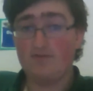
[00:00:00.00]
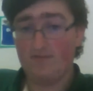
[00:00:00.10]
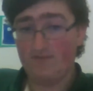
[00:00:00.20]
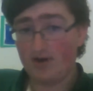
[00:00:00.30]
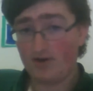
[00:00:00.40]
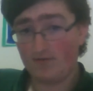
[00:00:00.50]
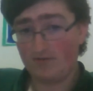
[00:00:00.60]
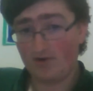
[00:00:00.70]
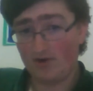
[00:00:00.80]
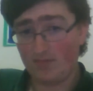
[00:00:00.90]
very,
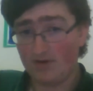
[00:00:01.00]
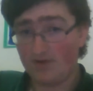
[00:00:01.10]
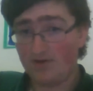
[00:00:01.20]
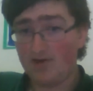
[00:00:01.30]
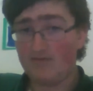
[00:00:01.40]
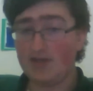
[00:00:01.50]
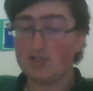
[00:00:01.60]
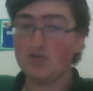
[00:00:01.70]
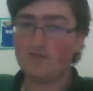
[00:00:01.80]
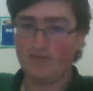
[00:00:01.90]
very buff heavy, 2
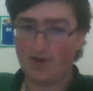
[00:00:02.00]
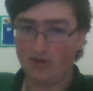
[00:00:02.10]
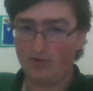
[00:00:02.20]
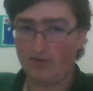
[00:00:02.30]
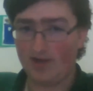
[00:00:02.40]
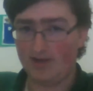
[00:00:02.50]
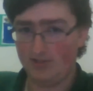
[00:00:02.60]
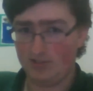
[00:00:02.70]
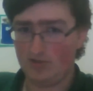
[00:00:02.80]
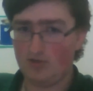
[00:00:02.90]
Fairy Dragons are
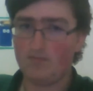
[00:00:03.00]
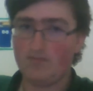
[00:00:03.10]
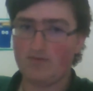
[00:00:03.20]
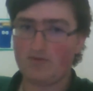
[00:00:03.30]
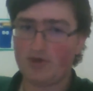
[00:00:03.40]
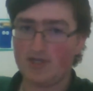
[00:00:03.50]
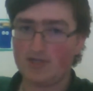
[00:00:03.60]
good buff targets.